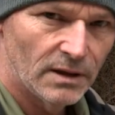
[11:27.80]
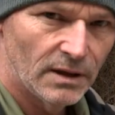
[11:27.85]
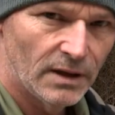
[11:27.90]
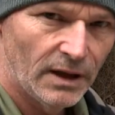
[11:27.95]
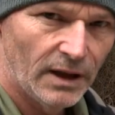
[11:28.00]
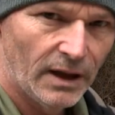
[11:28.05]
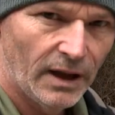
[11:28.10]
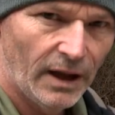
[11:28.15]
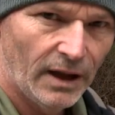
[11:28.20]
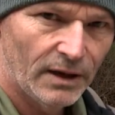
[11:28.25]

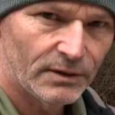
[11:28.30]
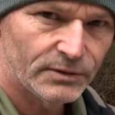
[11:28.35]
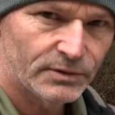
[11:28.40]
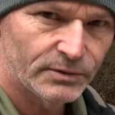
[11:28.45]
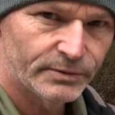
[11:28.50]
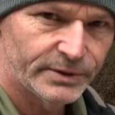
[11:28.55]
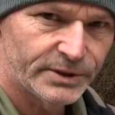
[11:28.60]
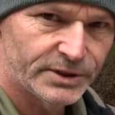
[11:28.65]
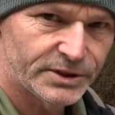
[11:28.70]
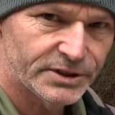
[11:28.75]
Now, how do
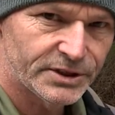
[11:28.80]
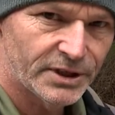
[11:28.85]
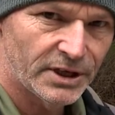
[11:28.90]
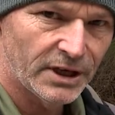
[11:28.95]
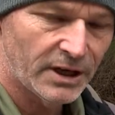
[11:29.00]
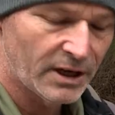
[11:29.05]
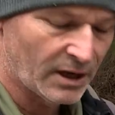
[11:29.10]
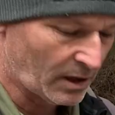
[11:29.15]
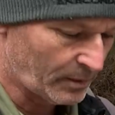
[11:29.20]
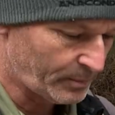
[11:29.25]
we
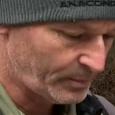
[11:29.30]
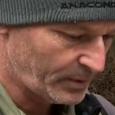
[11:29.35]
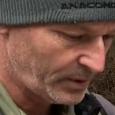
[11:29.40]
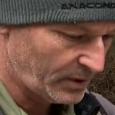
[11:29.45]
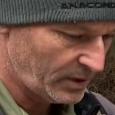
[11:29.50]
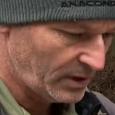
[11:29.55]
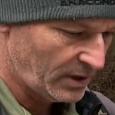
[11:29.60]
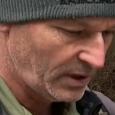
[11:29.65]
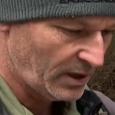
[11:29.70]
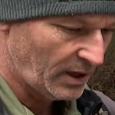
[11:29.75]
sync up
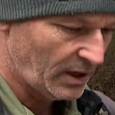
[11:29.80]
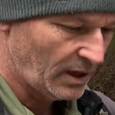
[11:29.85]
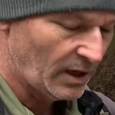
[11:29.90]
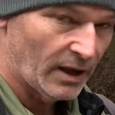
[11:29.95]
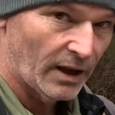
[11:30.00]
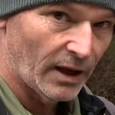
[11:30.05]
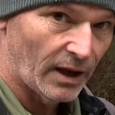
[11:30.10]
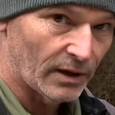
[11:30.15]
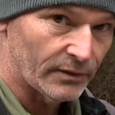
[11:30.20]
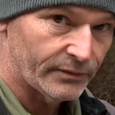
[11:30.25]

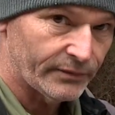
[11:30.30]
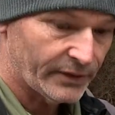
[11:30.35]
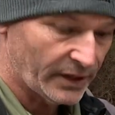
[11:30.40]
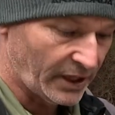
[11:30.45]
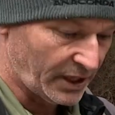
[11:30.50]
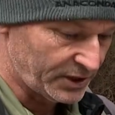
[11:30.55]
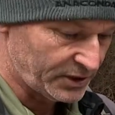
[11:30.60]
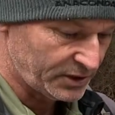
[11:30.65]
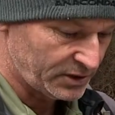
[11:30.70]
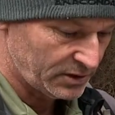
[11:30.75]
our
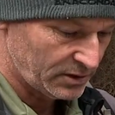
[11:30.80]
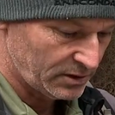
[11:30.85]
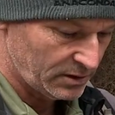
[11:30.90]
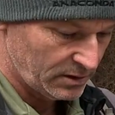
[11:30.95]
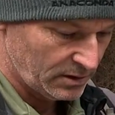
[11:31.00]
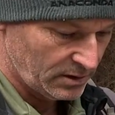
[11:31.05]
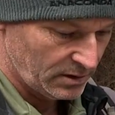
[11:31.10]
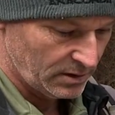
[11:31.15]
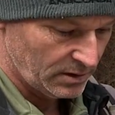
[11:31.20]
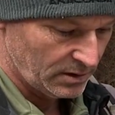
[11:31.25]
flash
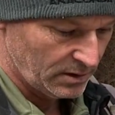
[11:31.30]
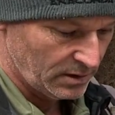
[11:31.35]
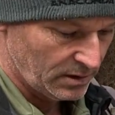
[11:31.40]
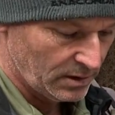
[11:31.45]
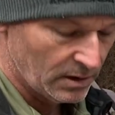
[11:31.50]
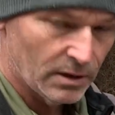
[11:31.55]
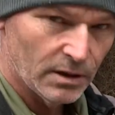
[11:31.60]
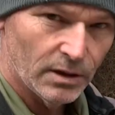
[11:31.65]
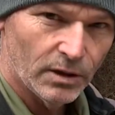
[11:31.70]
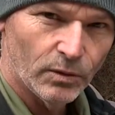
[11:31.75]

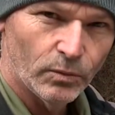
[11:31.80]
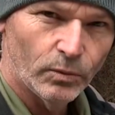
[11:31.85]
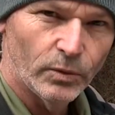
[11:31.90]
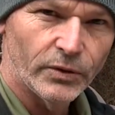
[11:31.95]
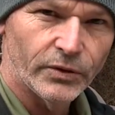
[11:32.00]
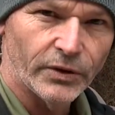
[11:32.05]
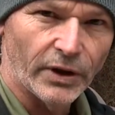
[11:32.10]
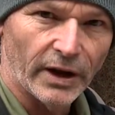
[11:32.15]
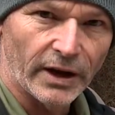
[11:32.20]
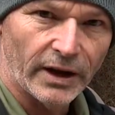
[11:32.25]

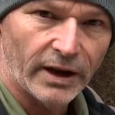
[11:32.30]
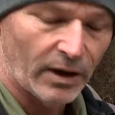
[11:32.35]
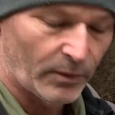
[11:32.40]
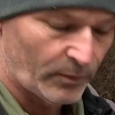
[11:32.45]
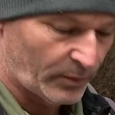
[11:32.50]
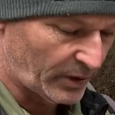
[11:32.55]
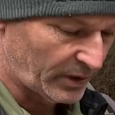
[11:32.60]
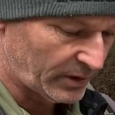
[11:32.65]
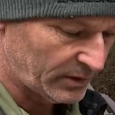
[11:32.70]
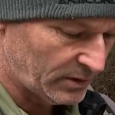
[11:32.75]
with our
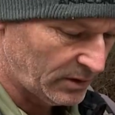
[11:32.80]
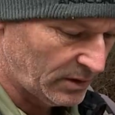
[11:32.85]
camera?